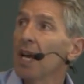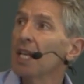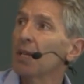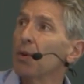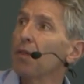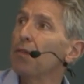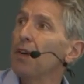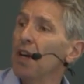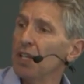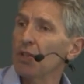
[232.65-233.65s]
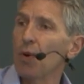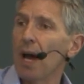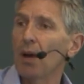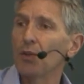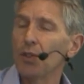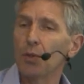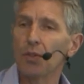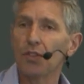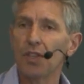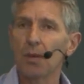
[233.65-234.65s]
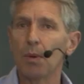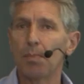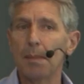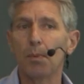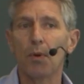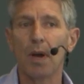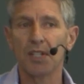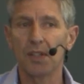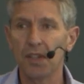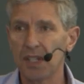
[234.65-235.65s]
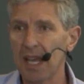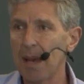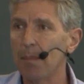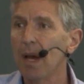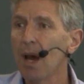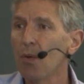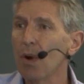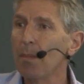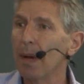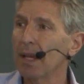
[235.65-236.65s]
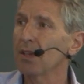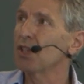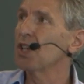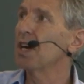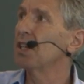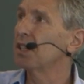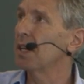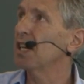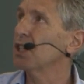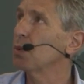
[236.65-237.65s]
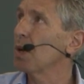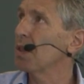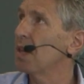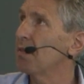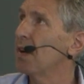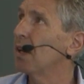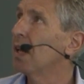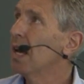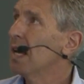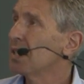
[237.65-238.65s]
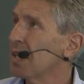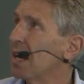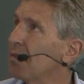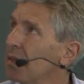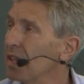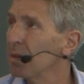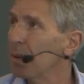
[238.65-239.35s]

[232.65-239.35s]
So in the first round, you can see, when people were asked in this camp, run by Concern International, whether they felt safe in the